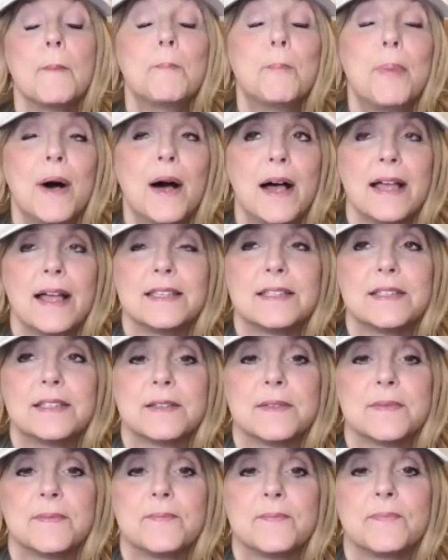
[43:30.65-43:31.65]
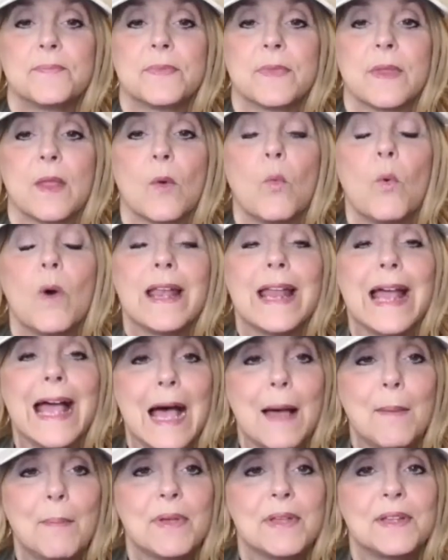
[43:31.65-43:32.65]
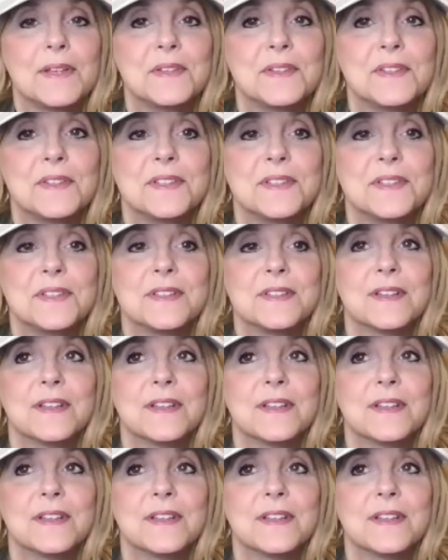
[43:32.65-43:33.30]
But what happens,